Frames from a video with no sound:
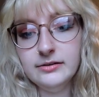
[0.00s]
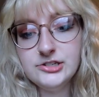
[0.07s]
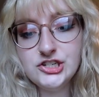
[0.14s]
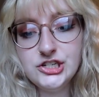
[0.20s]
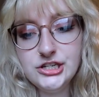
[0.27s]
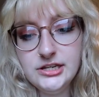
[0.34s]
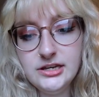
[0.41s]

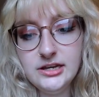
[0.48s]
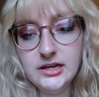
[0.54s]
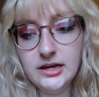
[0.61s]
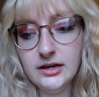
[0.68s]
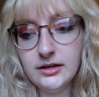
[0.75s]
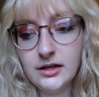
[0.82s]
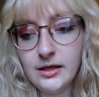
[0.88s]

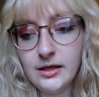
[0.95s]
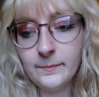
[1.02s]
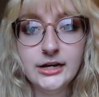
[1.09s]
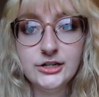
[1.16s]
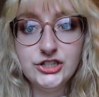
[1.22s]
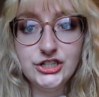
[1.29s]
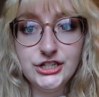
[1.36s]
She
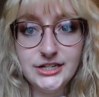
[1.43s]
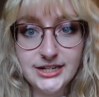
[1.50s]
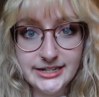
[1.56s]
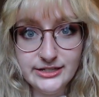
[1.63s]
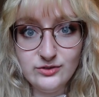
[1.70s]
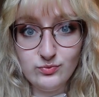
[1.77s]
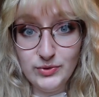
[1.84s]

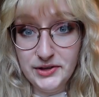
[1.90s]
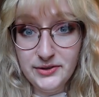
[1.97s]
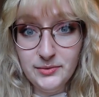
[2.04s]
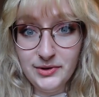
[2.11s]
she is really,